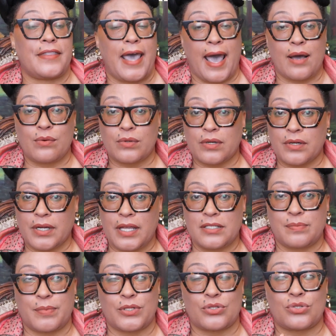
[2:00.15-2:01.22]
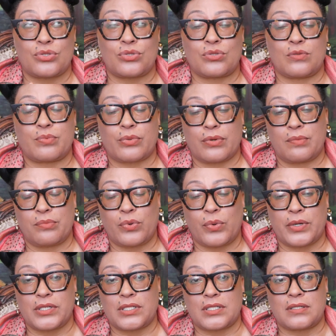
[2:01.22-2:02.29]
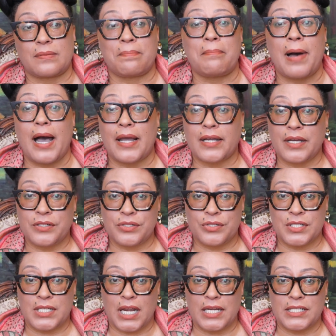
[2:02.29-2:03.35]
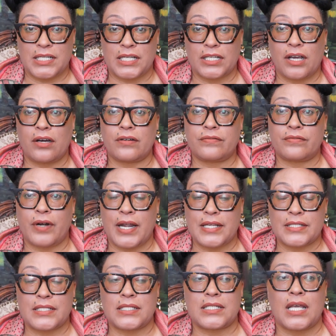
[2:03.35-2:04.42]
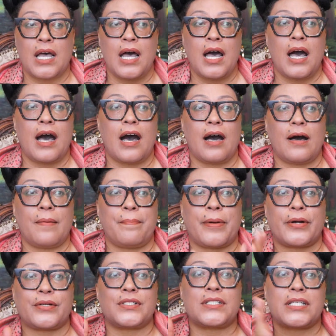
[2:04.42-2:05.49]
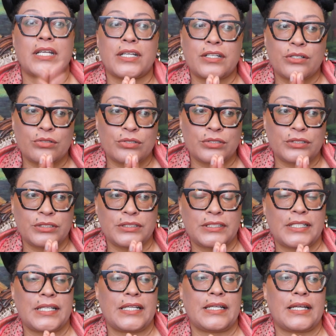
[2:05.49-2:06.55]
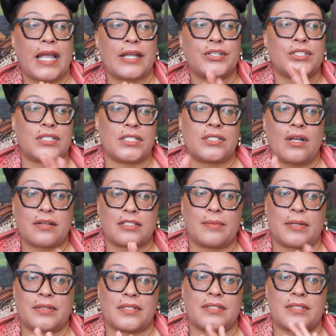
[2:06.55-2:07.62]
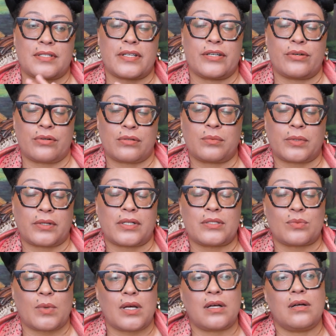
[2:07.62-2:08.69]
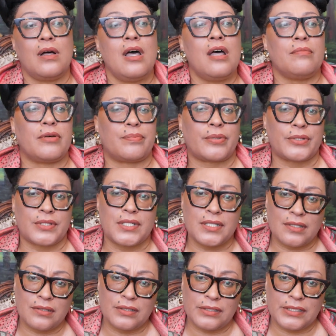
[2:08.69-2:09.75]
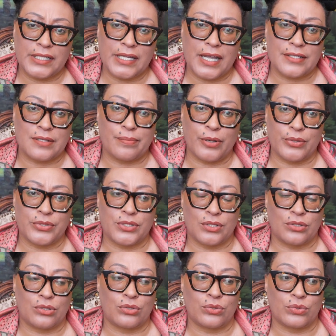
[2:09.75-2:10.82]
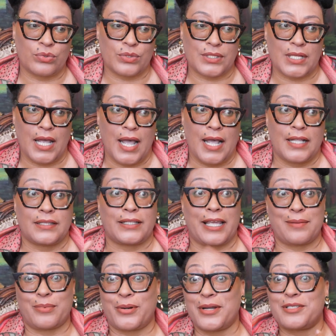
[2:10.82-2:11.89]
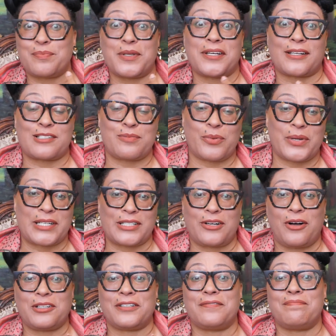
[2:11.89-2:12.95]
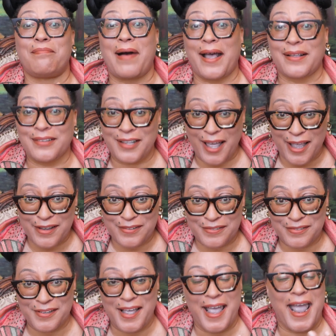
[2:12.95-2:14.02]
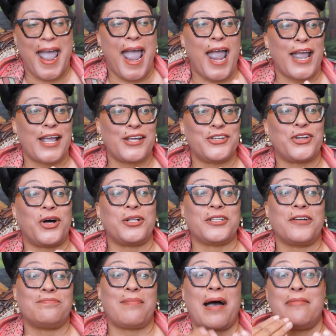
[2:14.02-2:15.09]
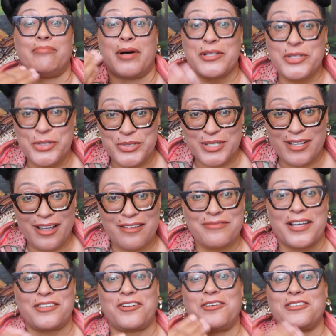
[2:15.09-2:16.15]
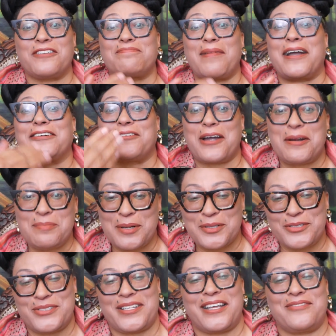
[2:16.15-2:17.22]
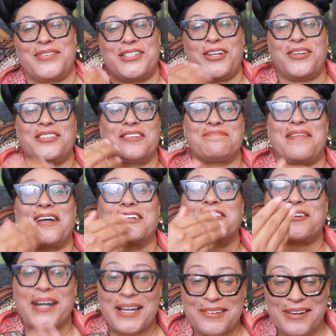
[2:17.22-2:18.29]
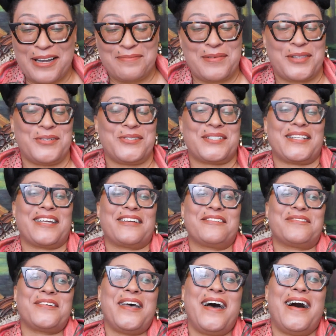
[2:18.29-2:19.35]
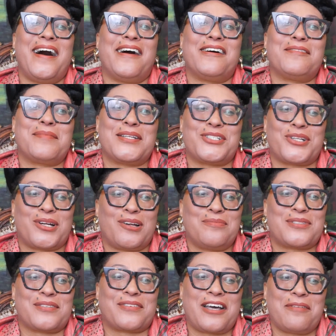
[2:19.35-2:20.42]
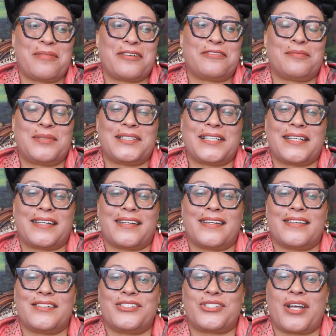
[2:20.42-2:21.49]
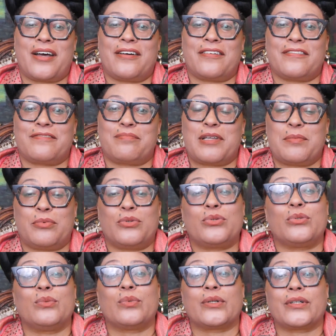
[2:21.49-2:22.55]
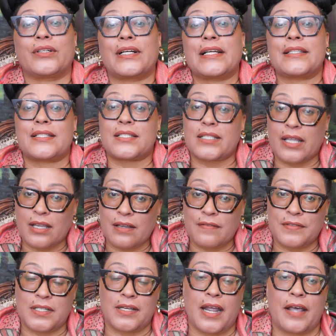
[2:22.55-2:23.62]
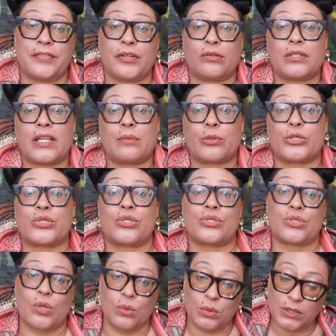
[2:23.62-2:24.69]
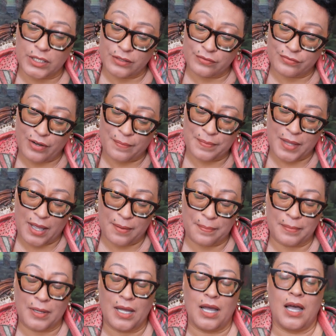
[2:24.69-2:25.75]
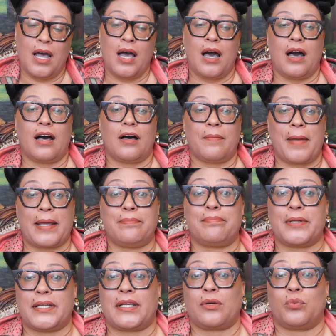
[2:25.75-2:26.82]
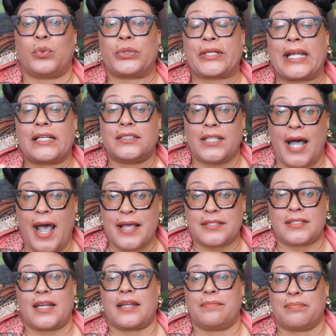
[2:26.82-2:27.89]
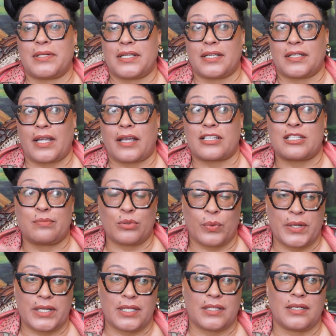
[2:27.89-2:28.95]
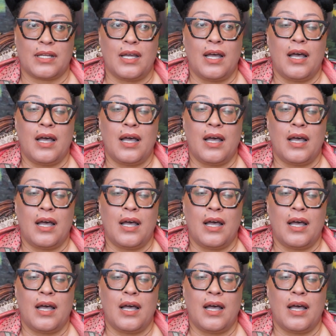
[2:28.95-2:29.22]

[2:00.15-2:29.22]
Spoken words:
that work has been super important to my understanding of rest, particularly, and she talks about this in her work as well, but particularly as a person whose labor has been exploited all of my life and all of my mother's life and all of my grandmother's life and all of my great-grandmother's life, in terms of coming from a lineage of people who were enslaved and had their labor stolen from them, and being working class and being exploited